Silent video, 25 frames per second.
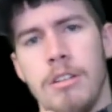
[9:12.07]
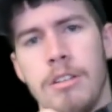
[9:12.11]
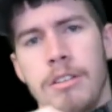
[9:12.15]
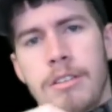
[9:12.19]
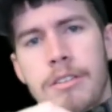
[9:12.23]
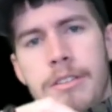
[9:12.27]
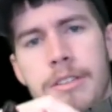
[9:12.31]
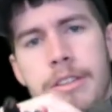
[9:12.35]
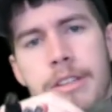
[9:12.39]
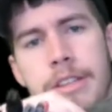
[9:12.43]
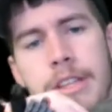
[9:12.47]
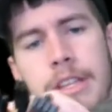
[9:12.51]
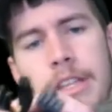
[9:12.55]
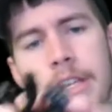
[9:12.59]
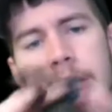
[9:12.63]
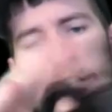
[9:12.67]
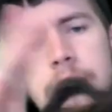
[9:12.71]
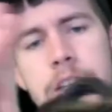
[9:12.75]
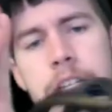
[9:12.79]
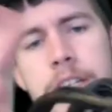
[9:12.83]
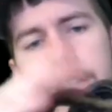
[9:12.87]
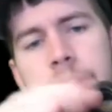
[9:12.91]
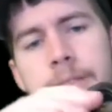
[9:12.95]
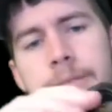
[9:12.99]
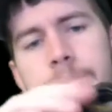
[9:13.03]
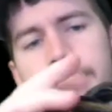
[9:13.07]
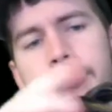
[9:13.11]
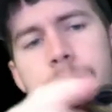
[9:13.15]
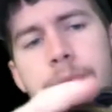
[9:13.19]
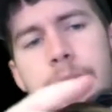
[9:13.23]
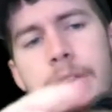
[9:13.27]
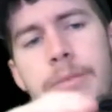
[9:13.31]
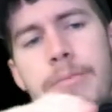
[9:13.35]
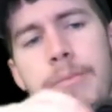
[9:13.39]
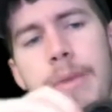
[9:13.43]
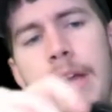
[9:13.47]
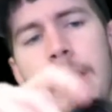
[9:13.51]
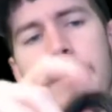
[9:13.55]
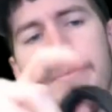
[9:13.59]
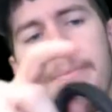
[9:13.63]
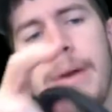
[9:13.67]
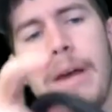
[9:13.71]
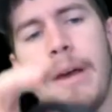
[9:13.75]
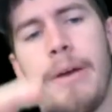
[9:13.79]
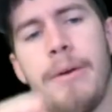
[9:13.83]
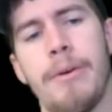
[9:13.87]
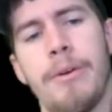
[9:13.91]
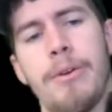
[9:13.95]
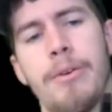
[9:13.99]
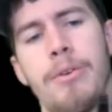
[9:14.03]
the main
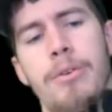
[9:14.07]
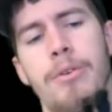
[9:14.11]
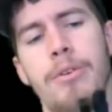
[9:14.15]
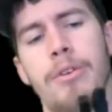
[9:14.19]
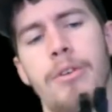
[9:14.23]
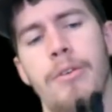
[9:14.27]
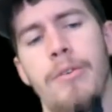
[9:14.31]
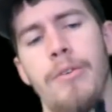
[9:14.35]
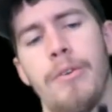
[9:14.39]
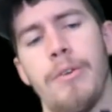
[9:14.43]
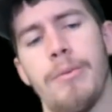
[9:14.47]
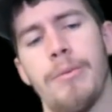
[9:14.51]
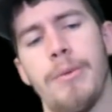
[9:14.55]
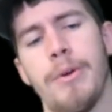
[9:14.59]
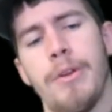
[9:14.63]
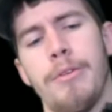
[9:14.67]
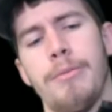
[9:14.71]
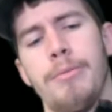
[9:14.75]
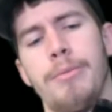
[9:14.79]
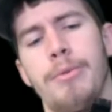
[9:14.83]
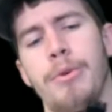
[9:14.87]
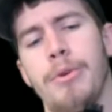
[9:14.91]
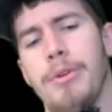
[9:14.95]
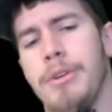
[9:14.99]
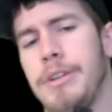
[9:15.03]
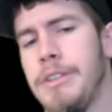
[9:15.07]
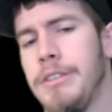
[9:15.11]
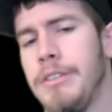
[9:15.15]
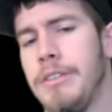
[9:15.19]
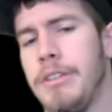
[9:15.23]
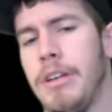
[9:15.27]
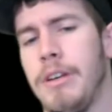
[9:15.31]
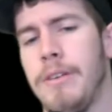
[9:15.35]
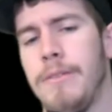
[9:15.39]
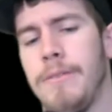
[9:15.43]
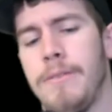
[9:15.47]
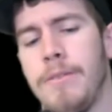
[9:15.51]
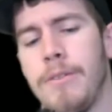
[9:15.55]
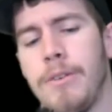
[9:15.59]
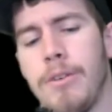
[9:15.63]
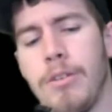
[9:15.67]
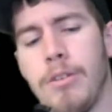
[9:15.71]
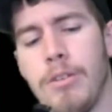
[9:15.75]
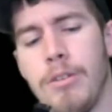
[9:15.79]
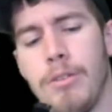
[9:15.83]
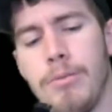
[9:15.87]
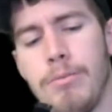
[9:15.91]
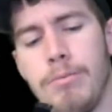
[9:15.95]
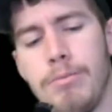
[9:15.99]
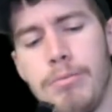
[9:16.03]
power cords for your motherboard and stuff
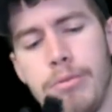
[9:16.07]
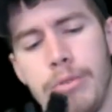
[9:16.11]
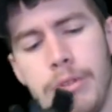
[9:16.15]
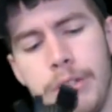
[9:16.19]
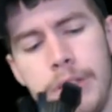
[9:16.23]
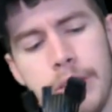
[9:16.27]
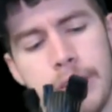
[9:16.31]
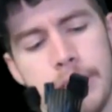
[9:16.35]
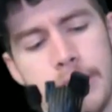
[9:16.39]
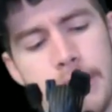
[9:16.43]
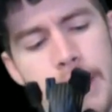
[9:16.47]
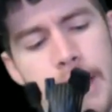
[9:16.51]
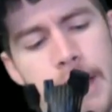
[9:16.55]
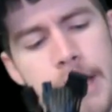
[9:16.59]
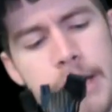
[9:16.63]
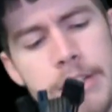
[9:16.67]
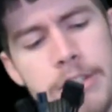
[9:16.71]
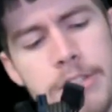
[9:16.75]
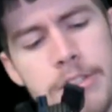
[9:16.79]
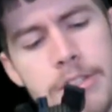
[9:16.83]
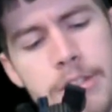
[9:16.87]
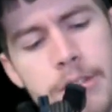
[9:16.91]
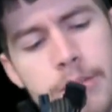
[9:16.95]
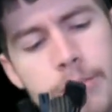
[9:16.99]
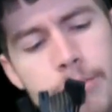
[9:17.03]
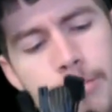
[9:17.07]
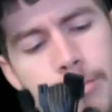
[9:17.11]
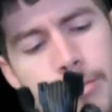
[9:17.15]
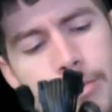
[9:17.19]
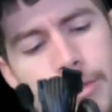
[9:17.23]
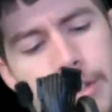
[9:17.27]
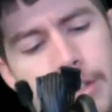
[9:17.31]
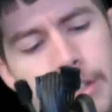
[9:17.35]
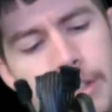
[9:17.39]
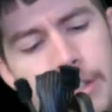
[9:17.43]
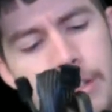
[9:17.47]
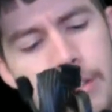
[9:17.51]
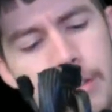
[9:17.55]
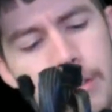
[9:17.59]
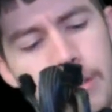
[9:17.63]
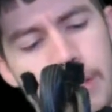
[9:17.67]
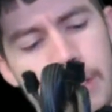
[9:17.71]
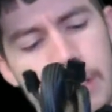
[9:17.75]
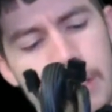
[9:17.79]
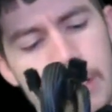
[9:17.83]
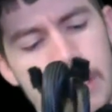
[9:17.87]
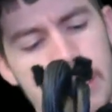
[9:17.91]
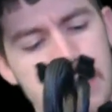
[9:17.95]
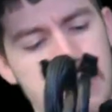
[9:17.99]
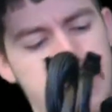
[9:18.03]
are pre-attached and
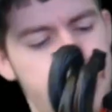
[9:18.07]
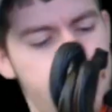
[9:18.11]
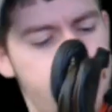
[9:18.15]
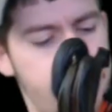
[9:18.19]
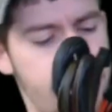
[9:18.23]
pre-attached.